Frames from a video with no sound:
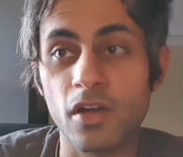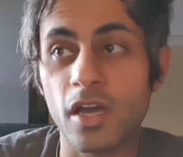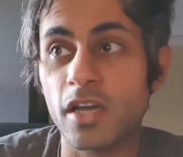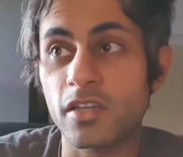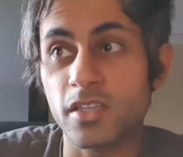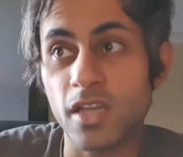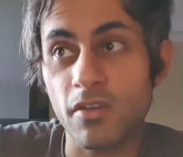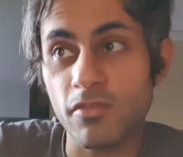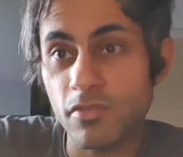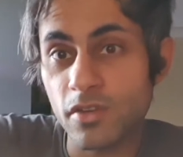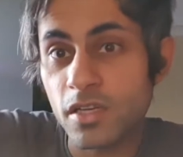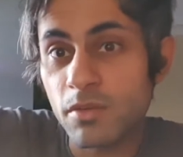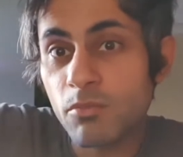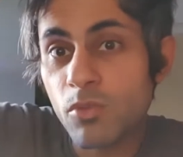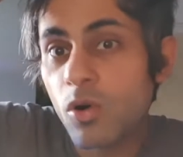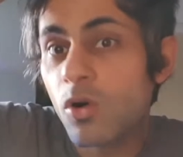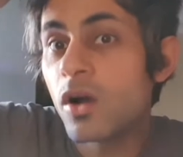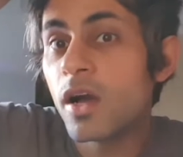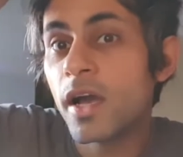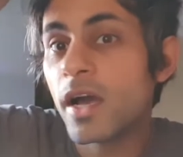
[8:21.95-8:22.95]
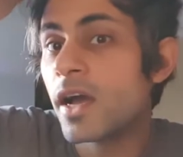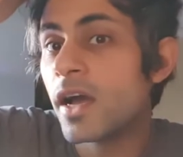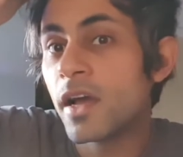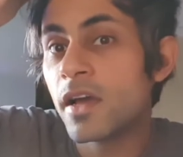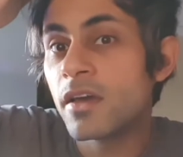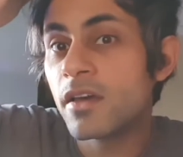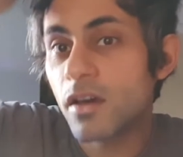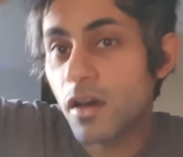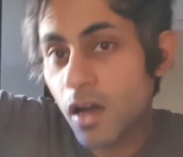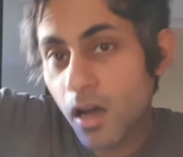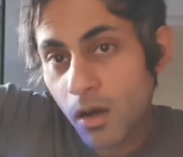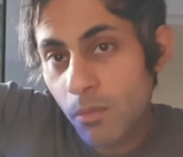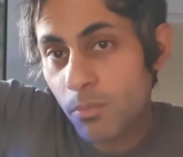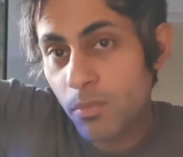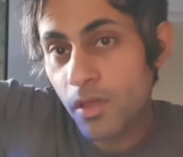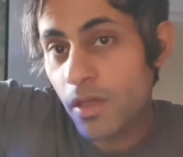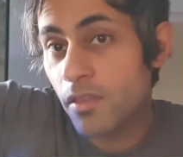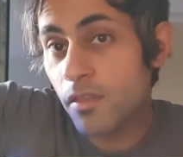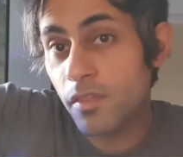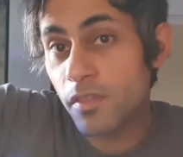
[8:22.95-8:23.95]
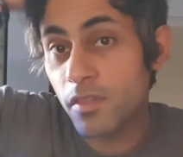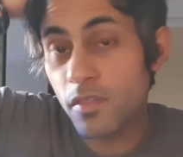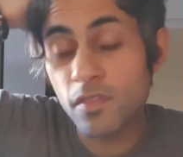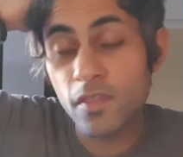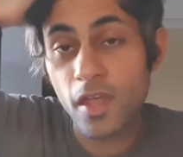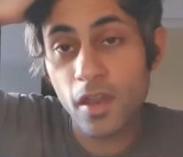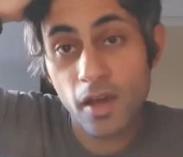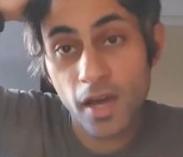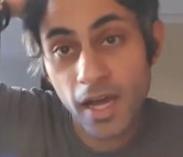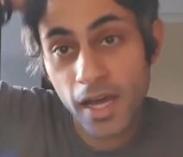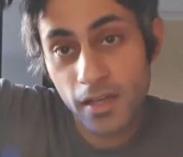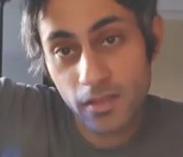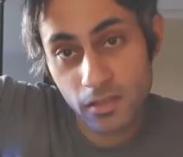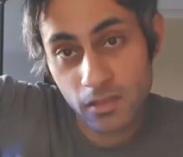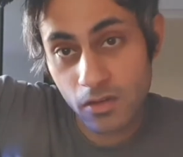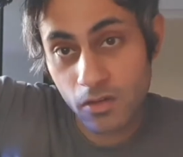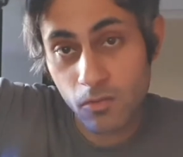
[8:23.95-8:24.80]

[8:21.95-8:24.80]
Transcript: Definitely more hair up than I had